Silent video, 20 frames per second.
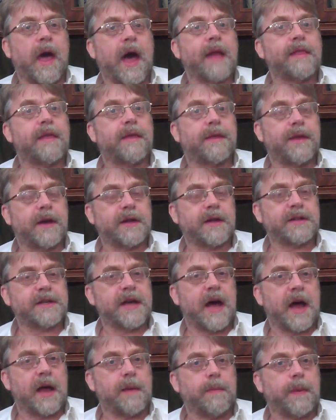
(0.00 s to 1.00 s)
And the third
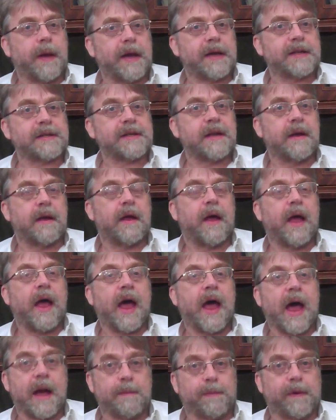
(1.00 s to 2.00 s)
type is
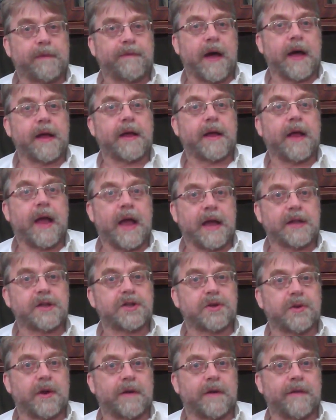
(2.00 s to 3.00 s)
amplifying
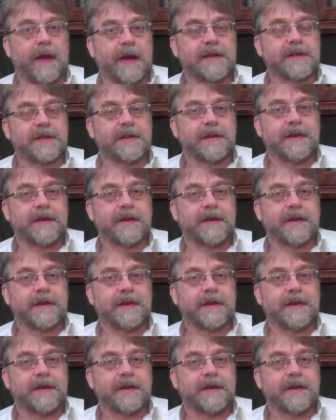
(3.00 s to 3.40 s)
into an event.